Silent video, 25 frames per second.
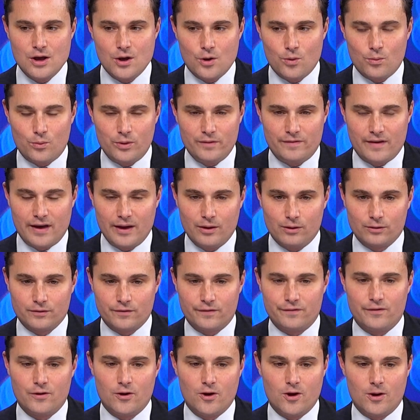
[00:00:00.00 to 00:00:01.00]
we've held
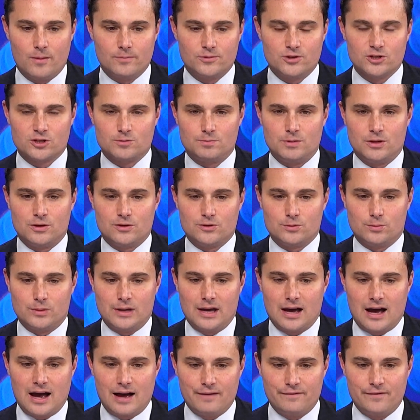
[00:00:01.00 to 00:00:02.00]
firm just because we
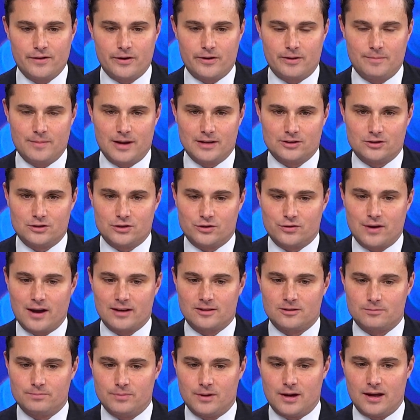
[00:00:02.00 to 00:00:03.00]
are very much
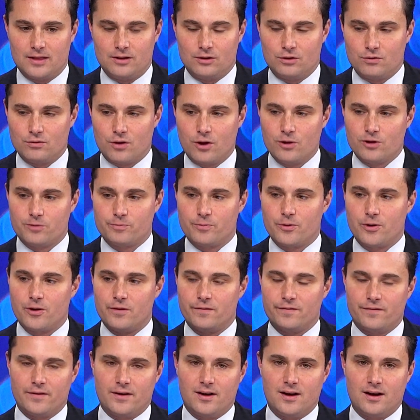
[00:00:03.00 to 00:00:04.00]
attracted by the growth
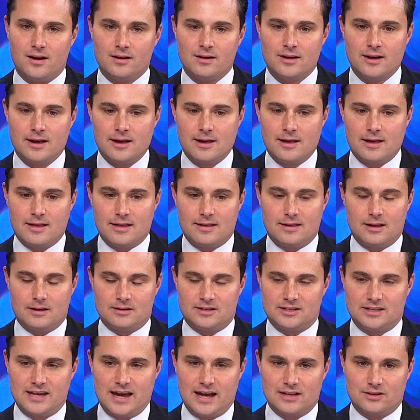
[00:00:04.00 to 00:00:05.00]
profile
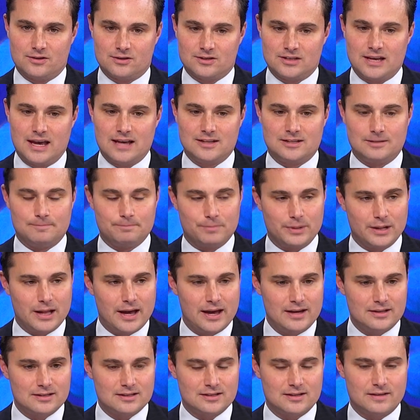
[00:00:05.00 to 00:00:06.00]
that Santos has in
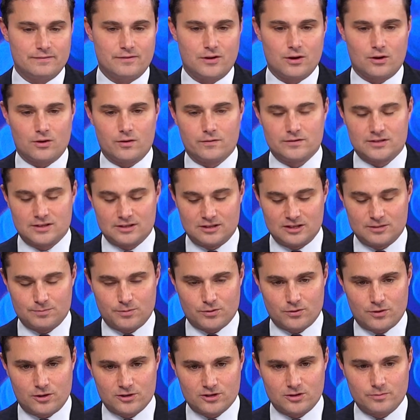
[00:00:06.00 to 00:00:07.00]
place. They've got obviously this
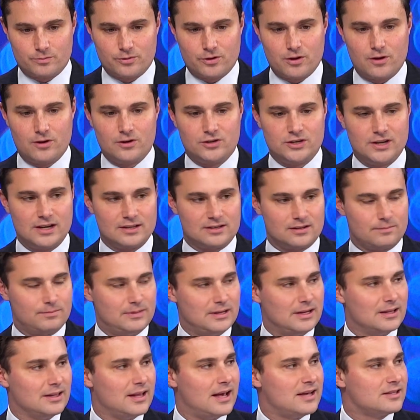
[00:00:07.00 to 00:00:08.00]
Barossa project, a
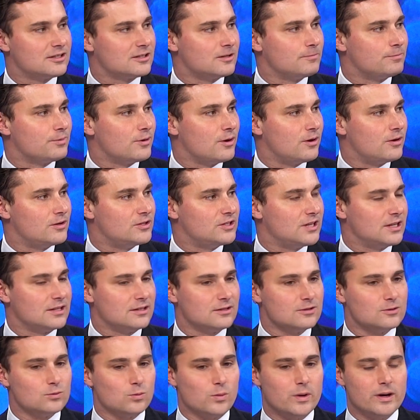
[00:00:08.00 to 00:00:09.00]
big Alaska project
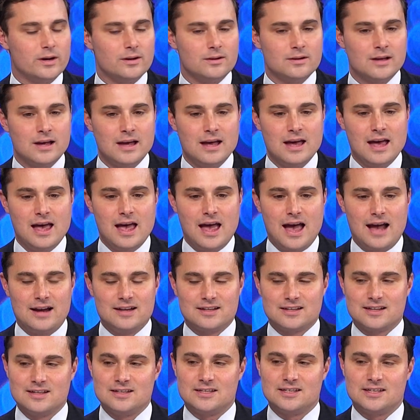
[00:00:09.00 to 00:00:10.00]
as well. And
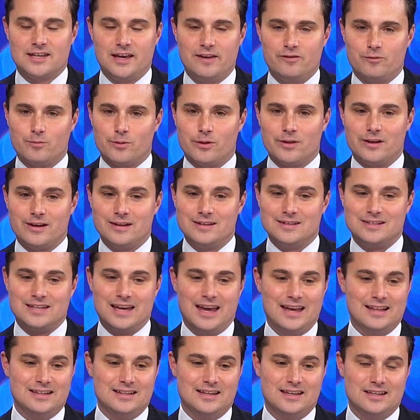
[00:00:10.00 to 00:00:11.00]
it's conceivable that in
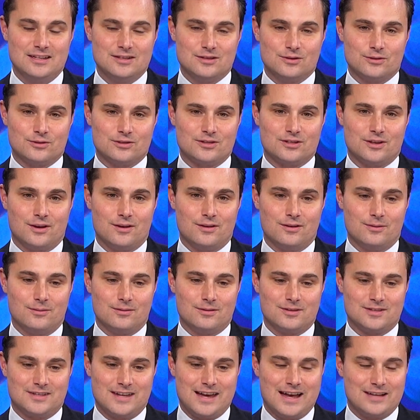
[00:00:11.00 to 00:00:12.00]
10 years or so
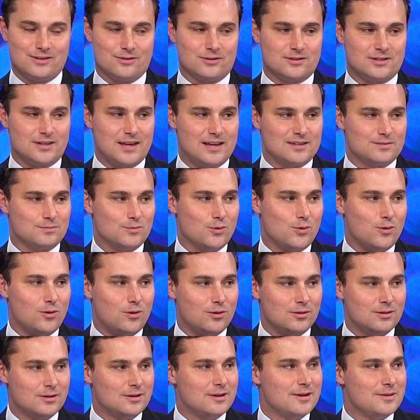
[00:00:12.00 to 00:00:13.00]
that Santos has
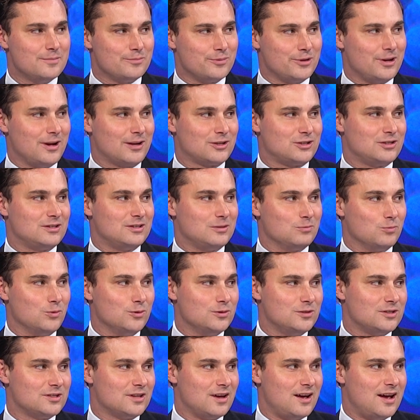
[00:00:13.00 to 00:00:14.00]
more production than
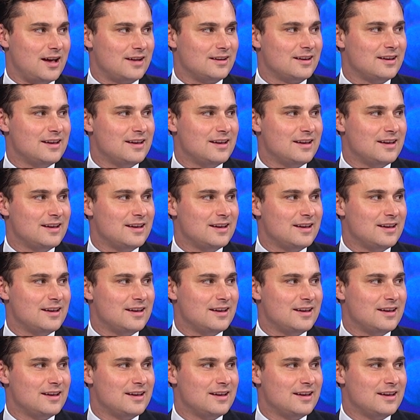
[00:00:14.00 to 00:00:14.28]
Woodside.